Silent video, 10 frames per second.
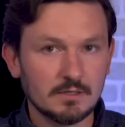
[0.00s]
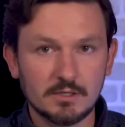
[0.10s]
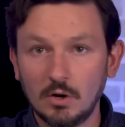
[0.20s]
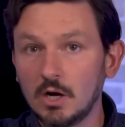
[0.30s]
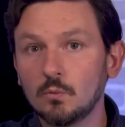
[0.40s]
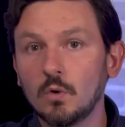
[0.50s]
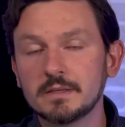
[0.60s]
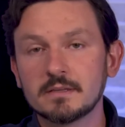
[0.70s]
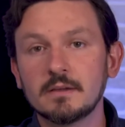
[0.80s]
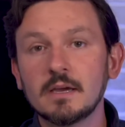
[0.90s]

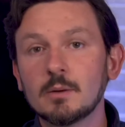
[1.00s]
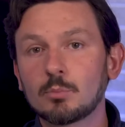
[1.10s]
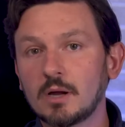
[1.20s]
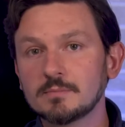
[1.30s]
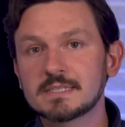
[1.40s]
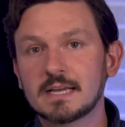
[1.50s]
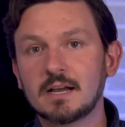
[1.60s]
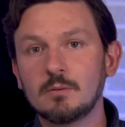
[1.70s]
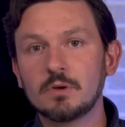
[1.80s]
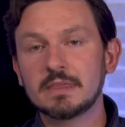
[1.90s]
unwanted problems that
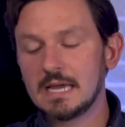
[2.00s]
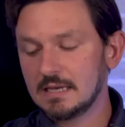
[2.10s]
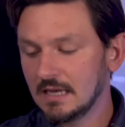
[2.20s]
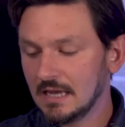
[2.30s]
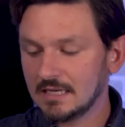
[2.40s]
come with that,